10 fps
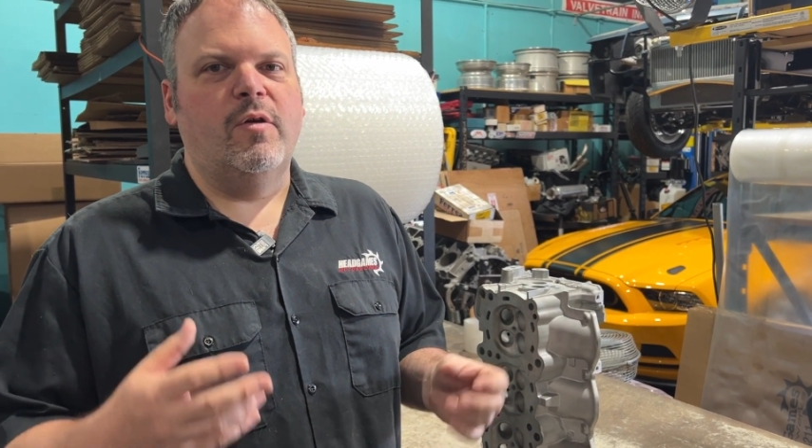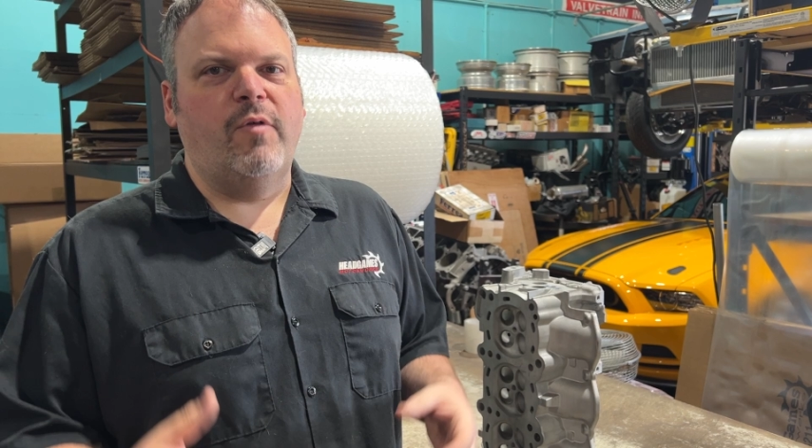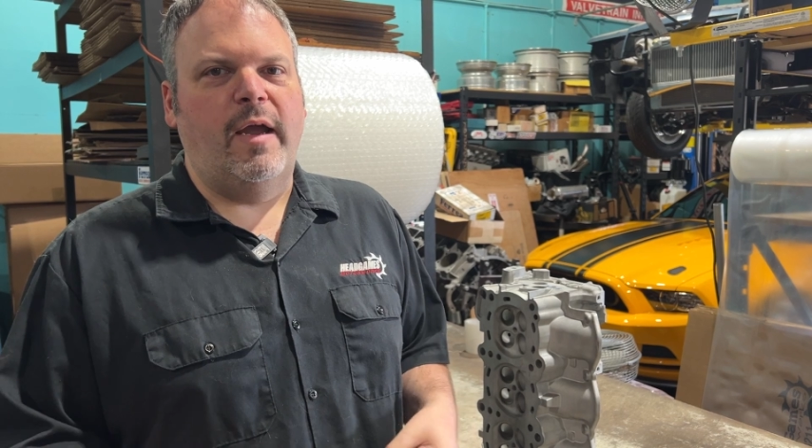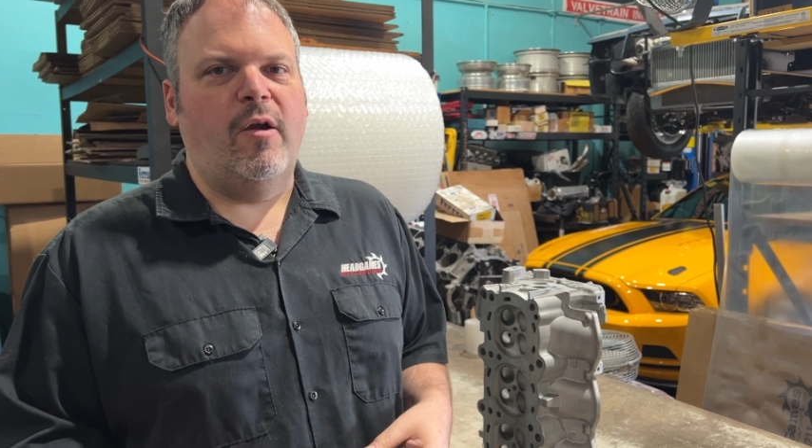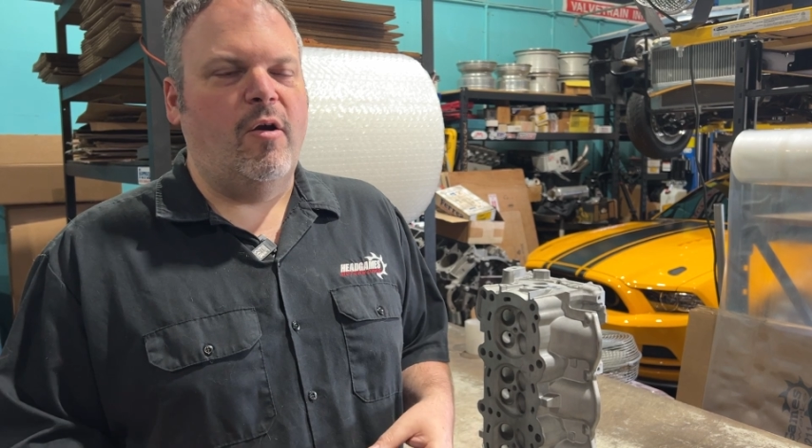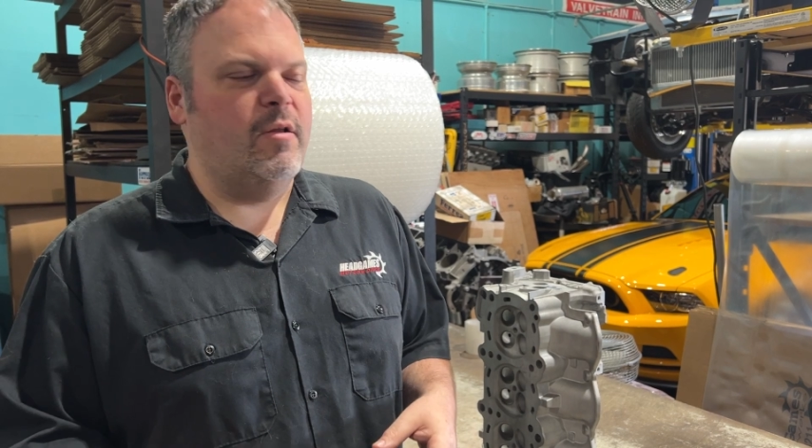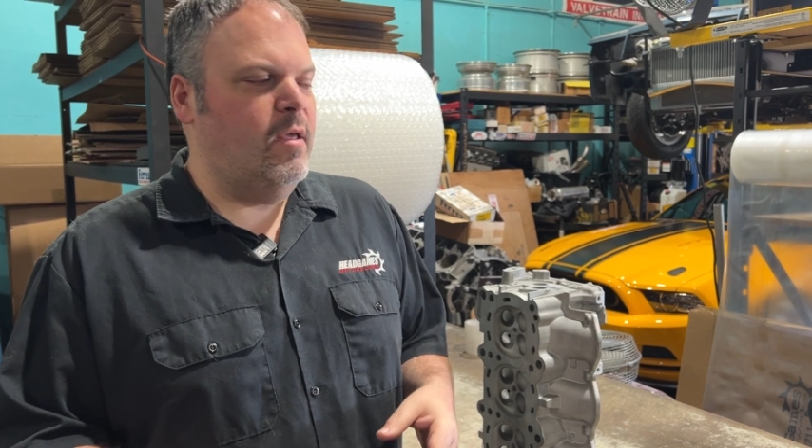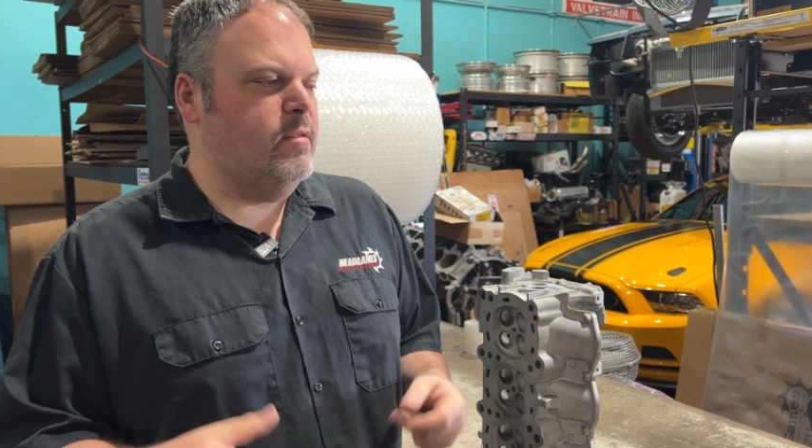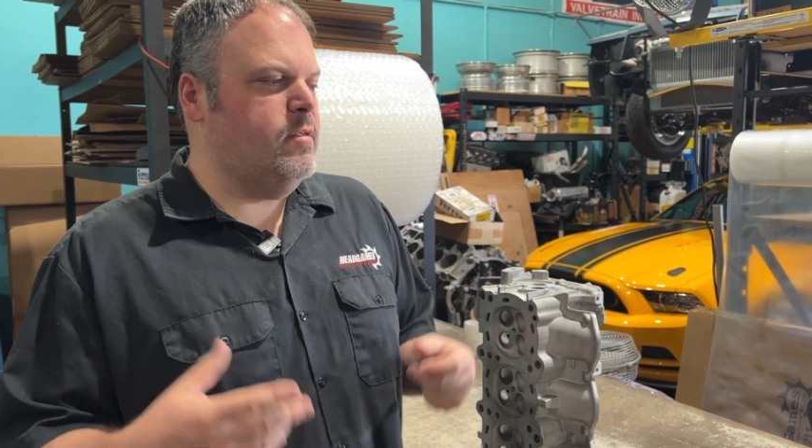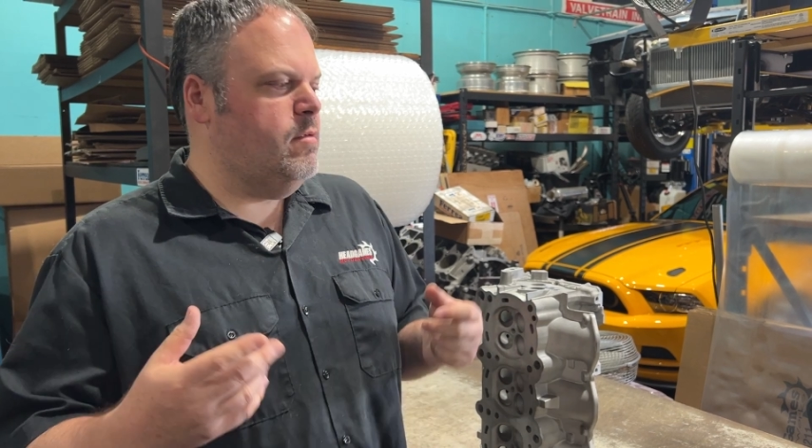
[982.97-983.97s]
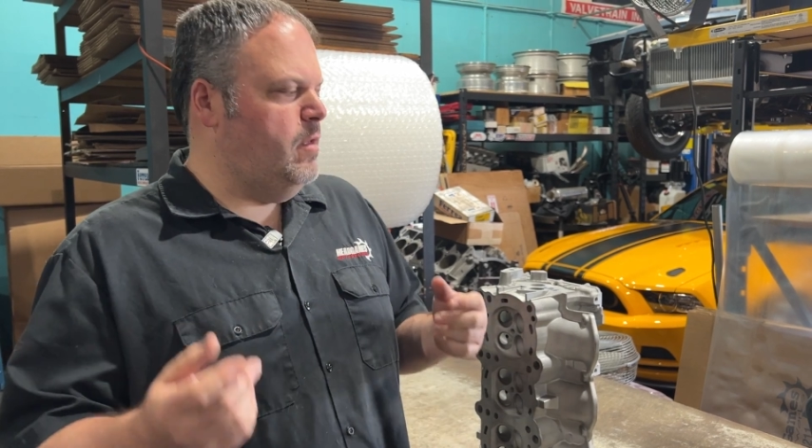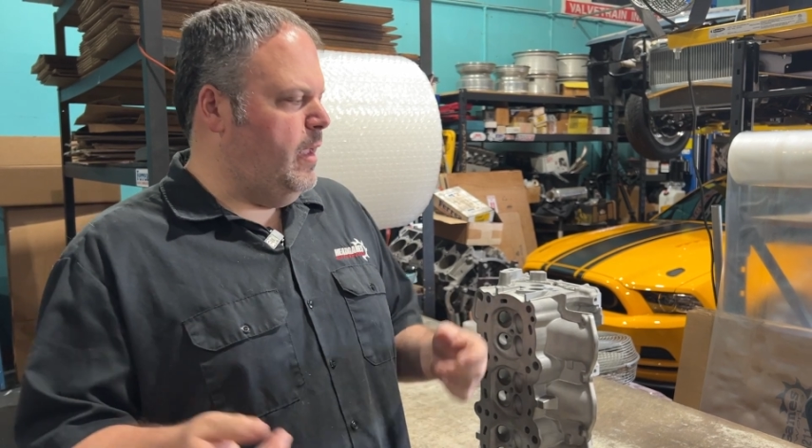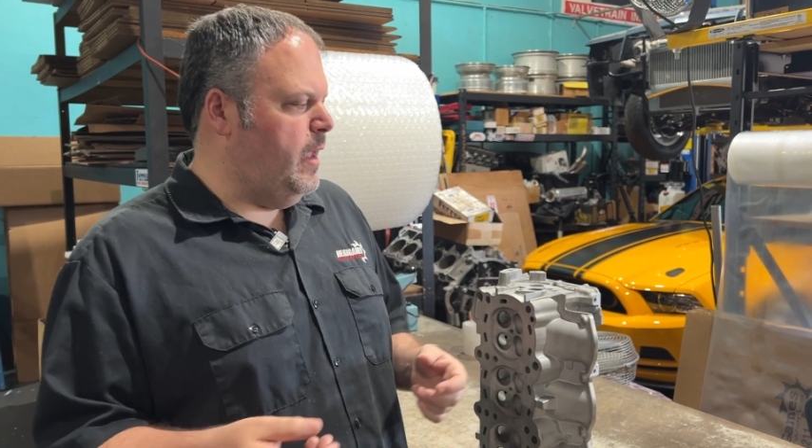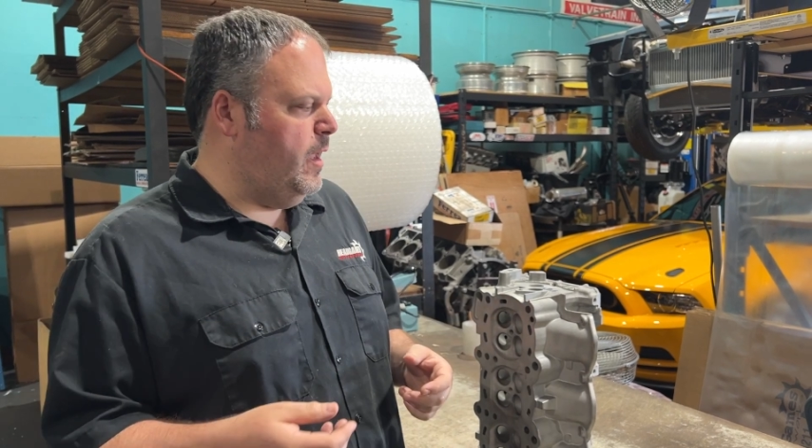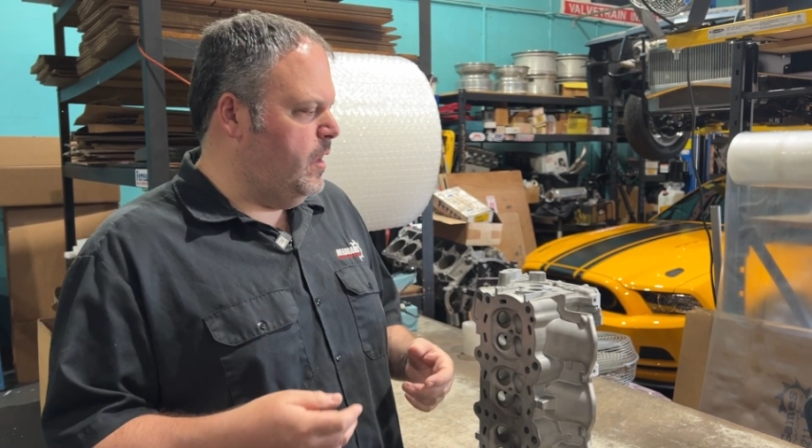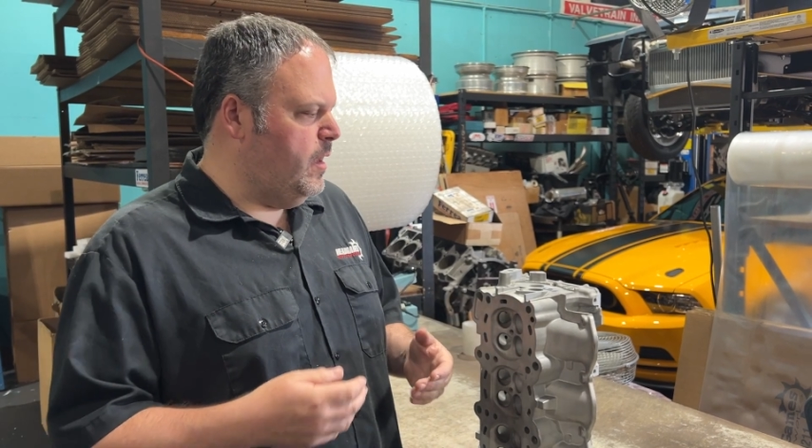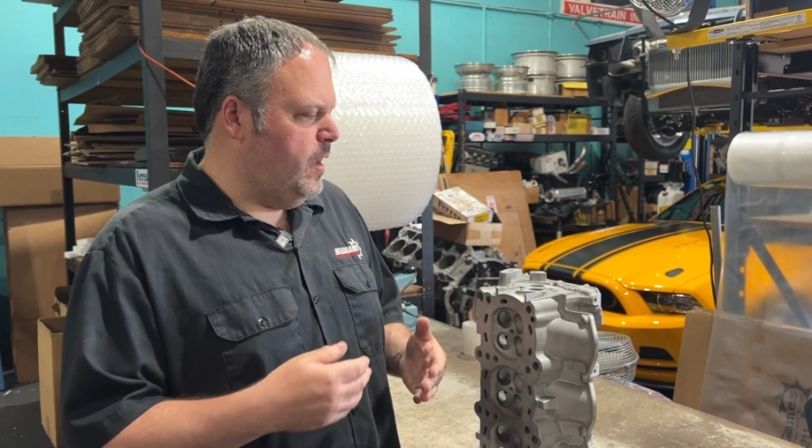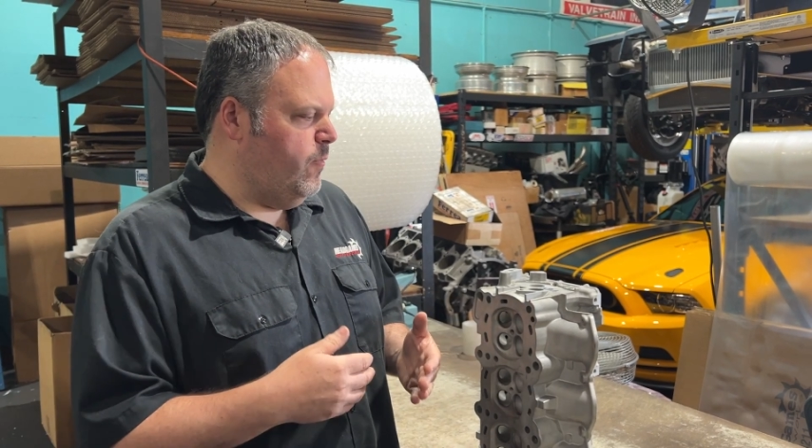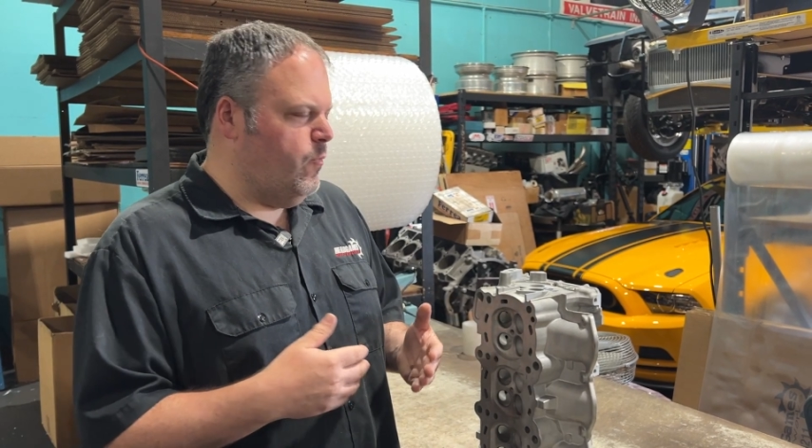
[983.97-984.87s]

Greg heard us, and